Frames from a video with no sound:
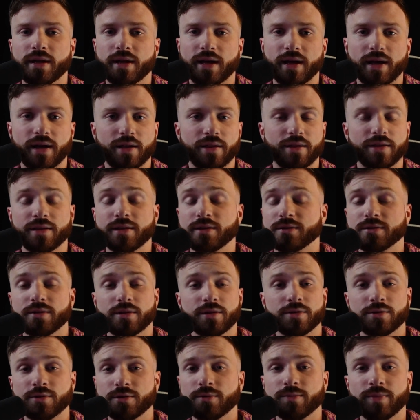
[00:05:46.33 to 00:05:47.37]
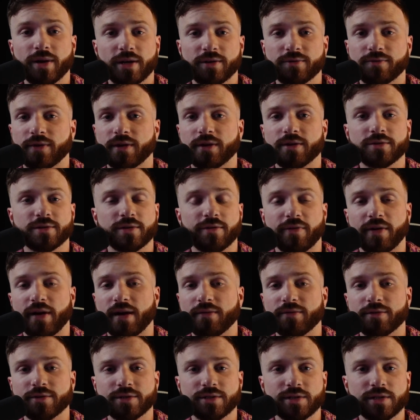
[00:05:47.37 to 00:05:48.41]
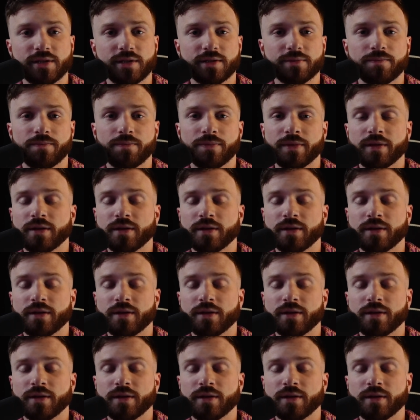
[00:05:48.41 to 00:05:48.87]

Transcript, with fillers: Uh, these are the two best funnels I've ever seen.